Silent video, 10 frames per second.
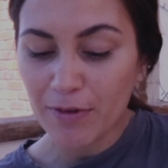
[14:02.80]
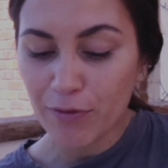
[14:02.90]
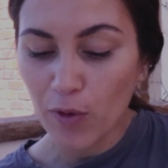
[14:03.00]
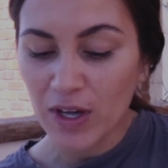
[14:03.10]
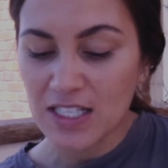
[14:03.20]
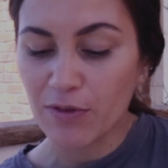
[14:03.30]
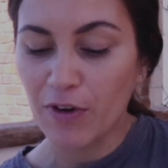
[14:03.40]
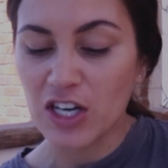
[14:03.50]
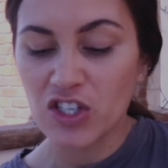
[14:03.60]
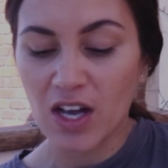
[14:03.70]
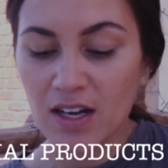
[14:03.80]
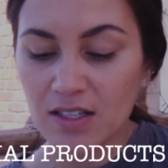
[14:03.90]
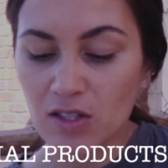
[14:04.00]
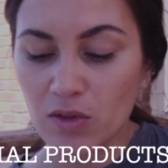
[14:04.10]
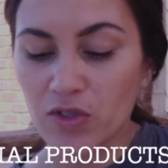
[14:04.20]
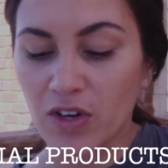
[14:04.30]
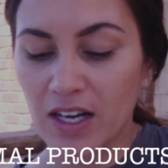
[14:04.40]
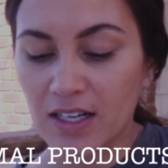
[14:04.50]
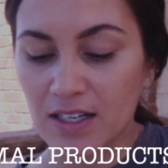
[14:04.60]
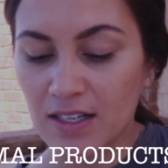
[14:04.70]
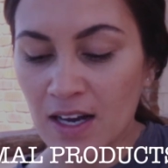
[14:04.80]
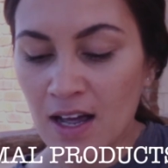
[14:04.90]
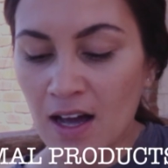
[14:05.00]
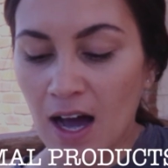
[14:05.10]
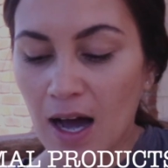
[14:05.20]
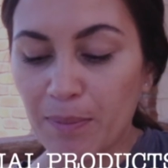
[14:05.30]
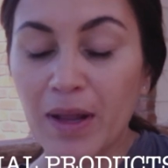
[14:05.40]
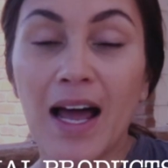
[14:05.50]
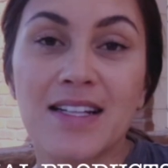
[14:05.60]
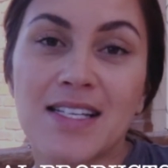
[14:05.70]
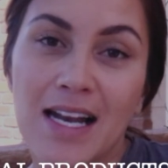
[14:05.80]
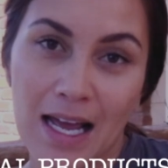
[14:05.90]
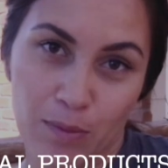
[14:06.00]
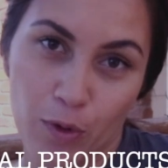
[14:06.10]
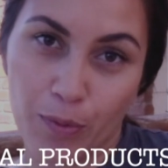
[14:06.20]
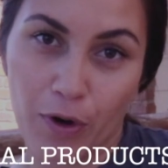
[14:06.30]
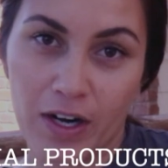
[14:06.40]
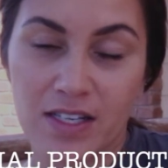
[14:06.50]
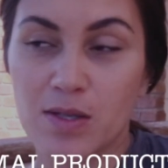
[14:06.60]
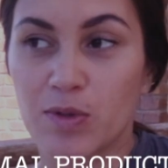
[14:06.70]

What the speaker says: 4 is fresh, unadulterated plant and animal products,